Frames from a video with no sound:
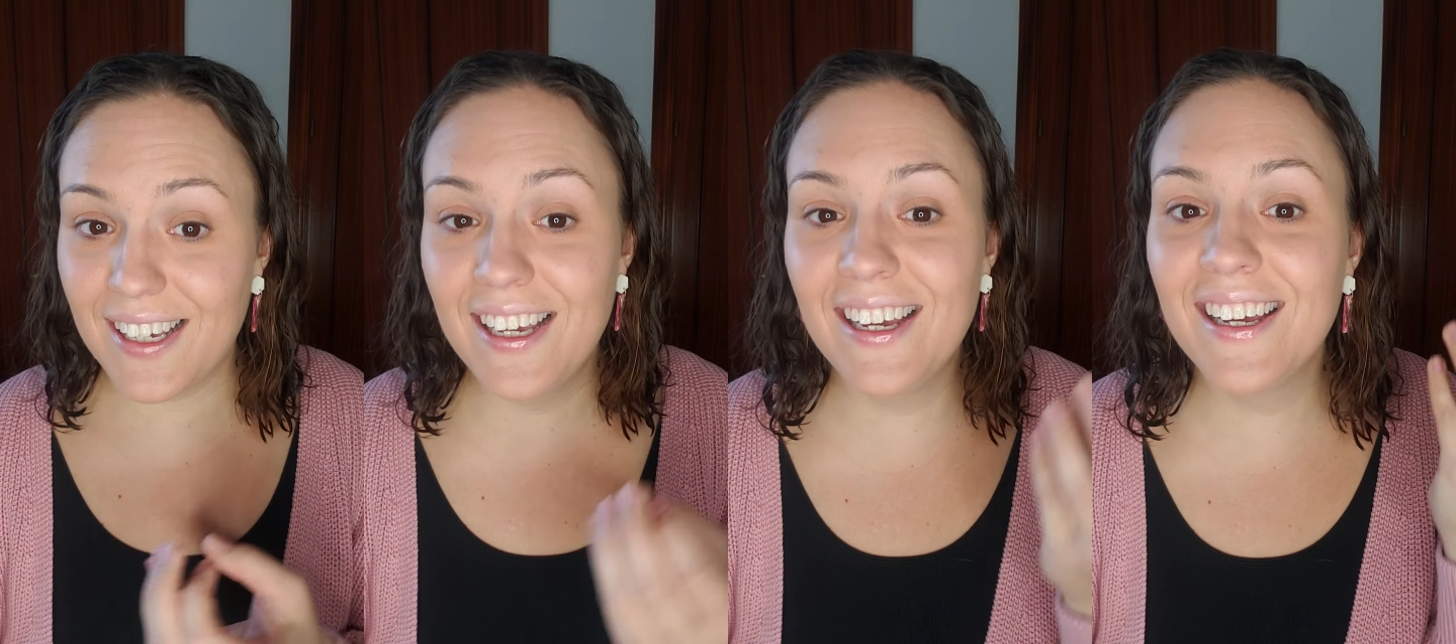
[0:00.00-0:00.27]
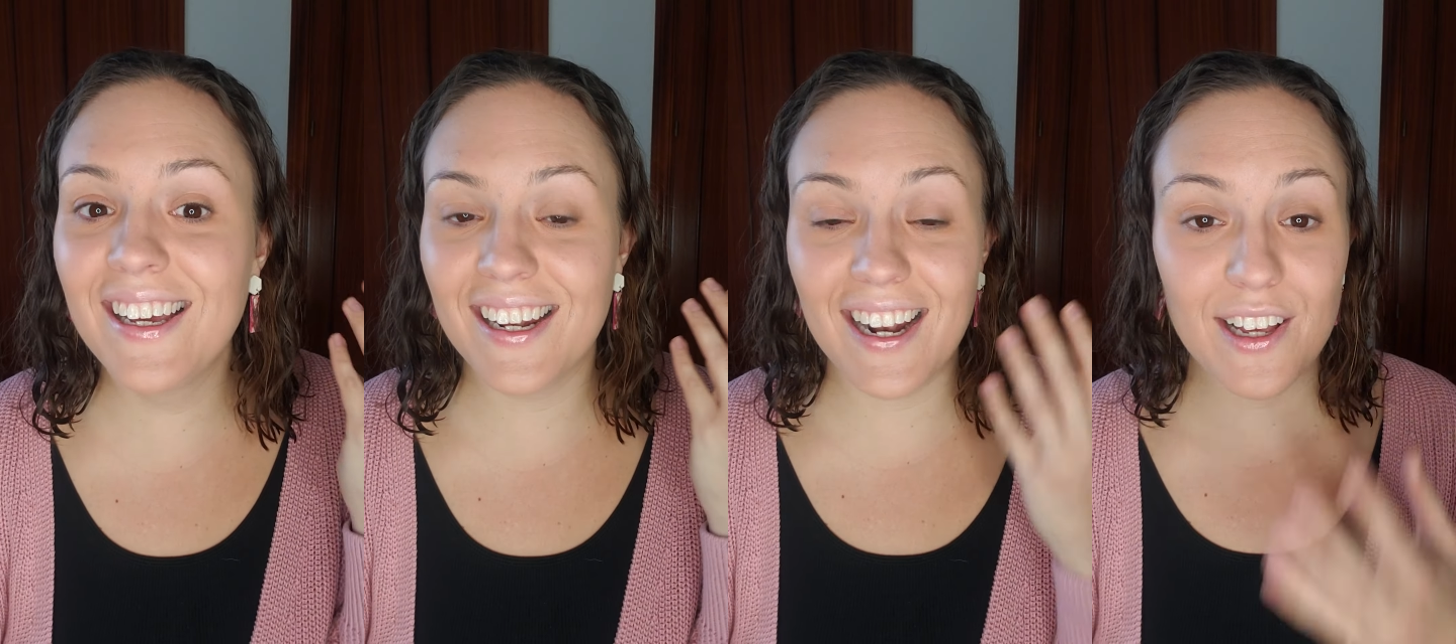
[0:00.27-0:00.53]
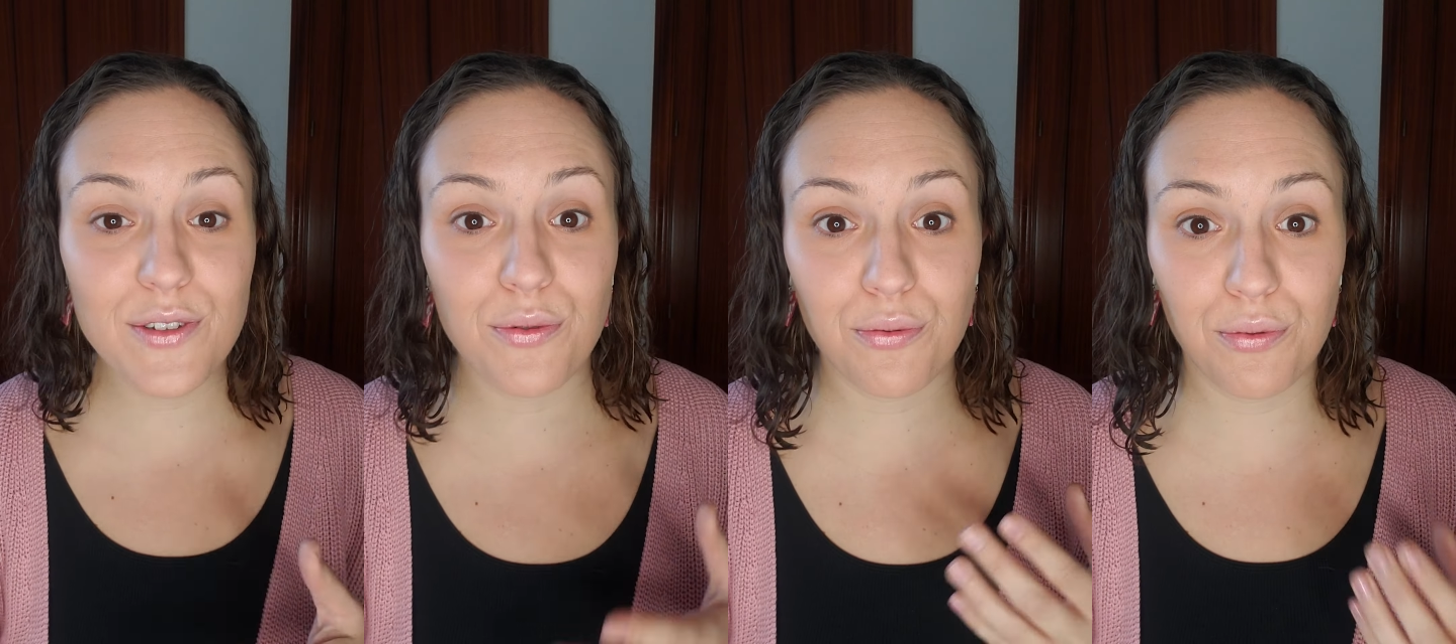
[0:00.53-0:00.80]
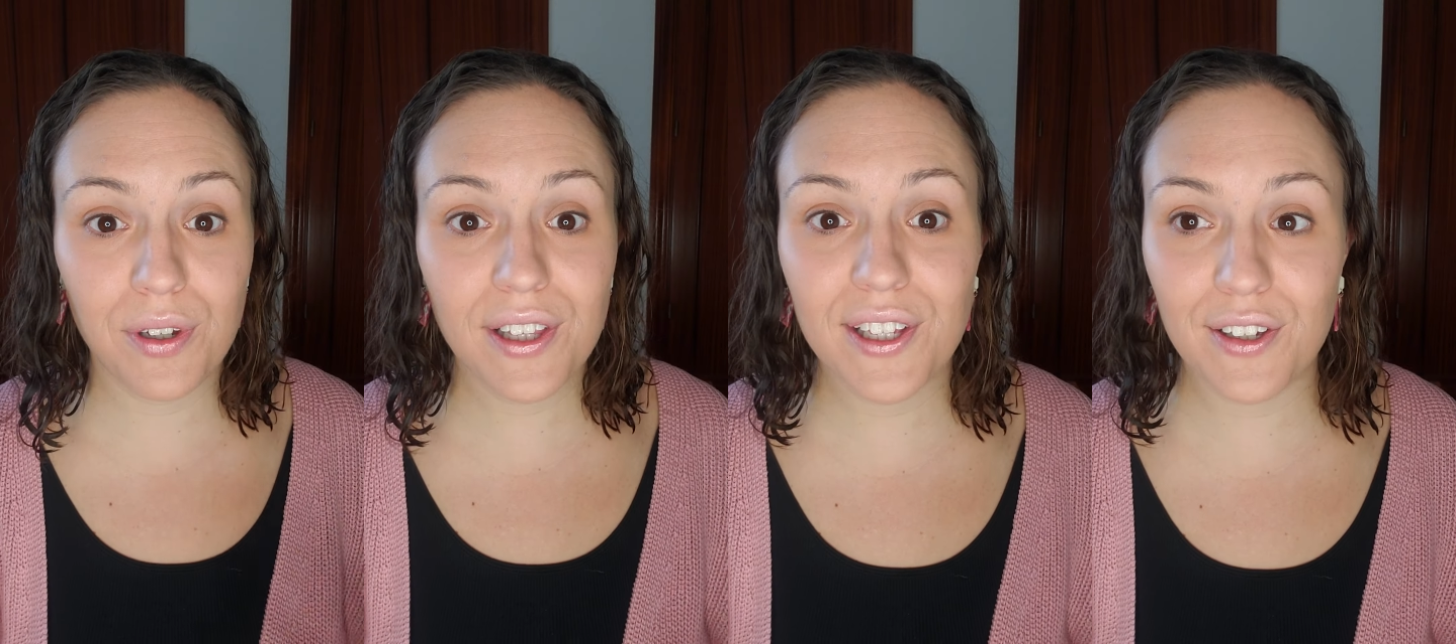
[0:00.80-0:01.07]
It has
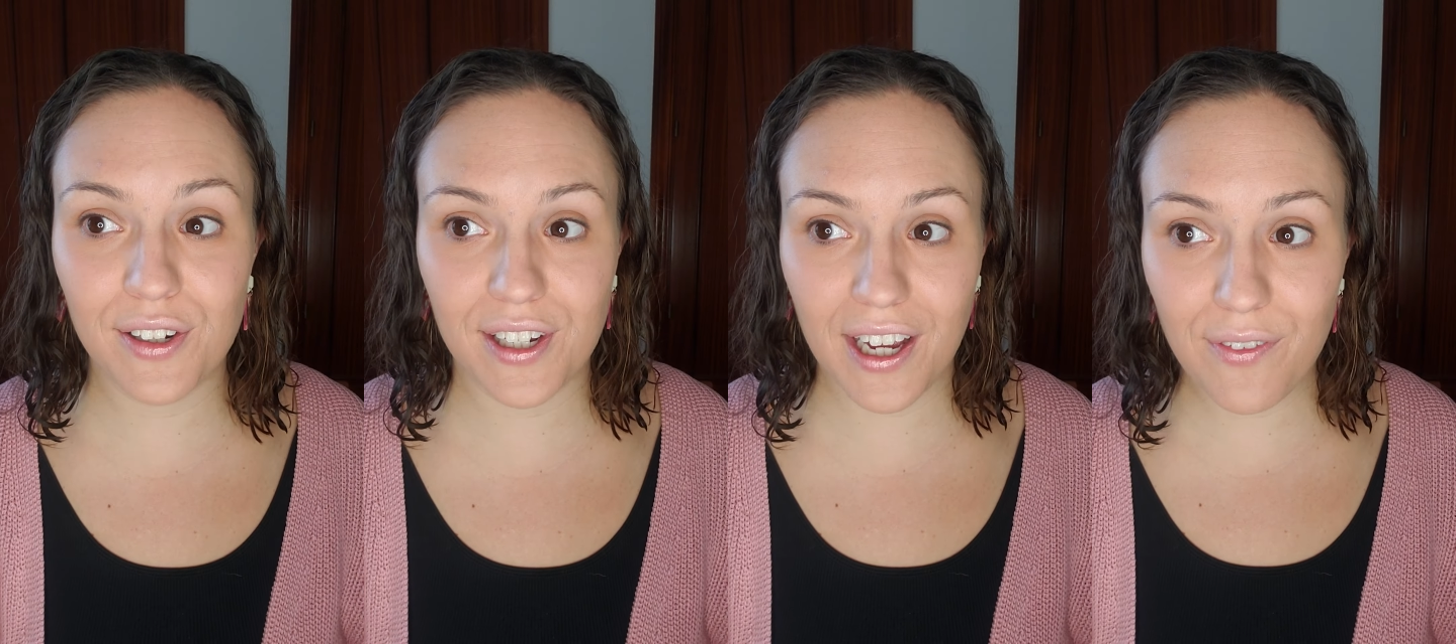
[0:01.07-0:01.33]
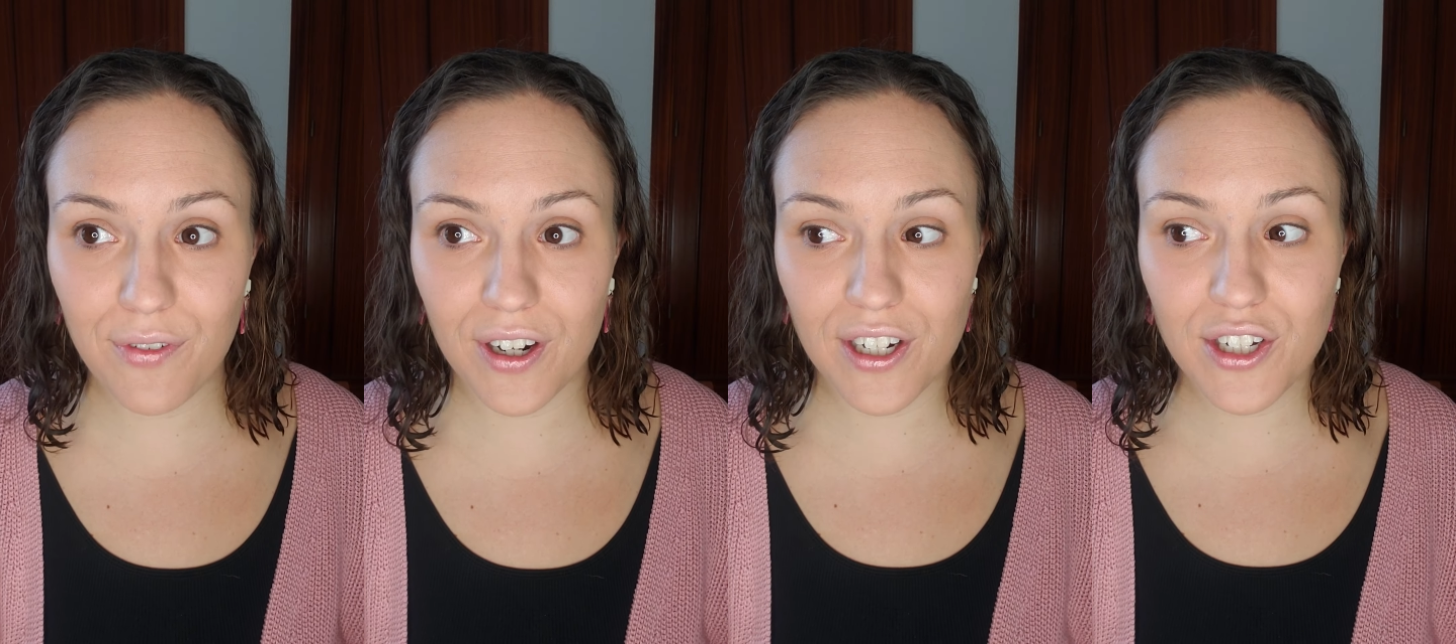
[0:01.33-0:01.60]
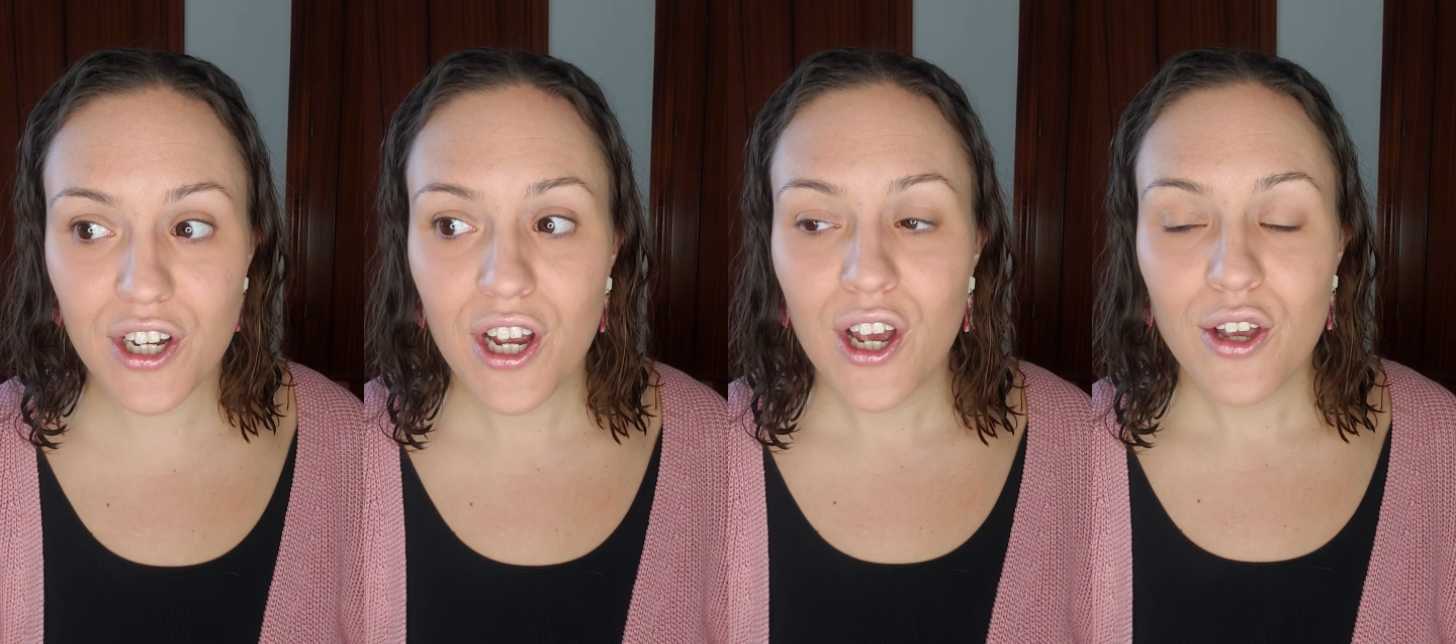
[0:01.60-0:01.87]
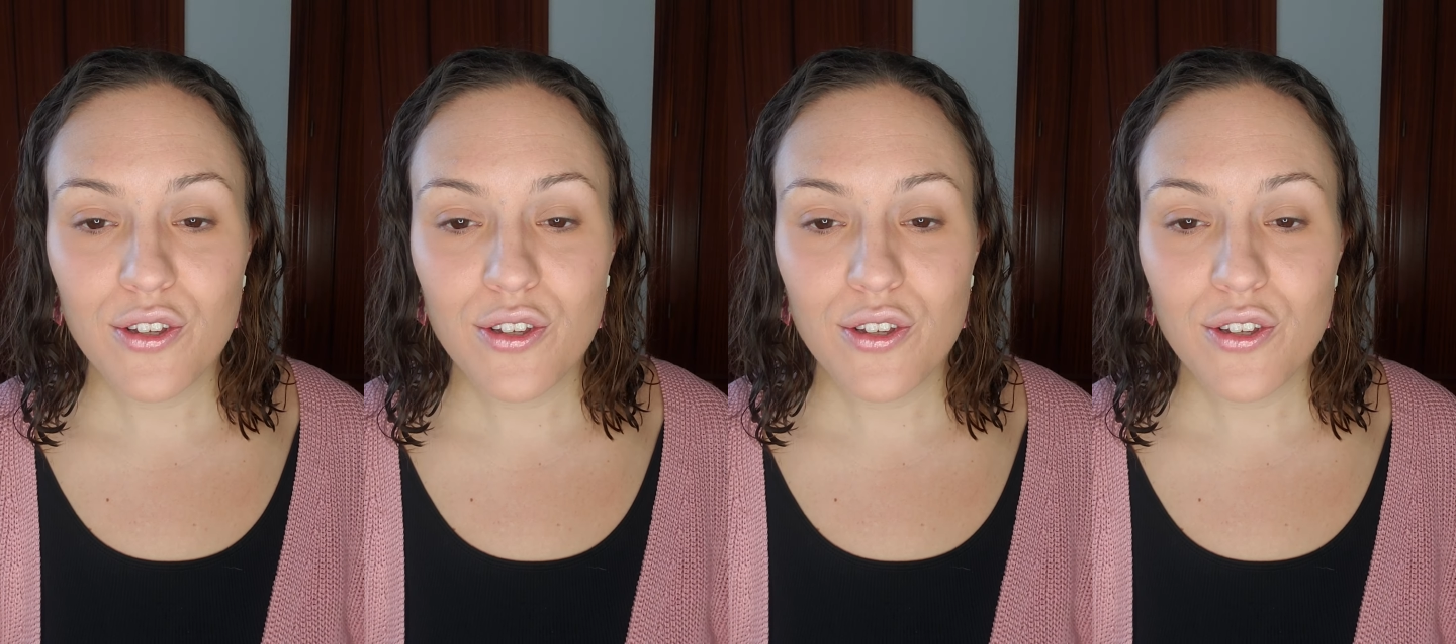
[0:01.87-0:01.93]
really good coverage.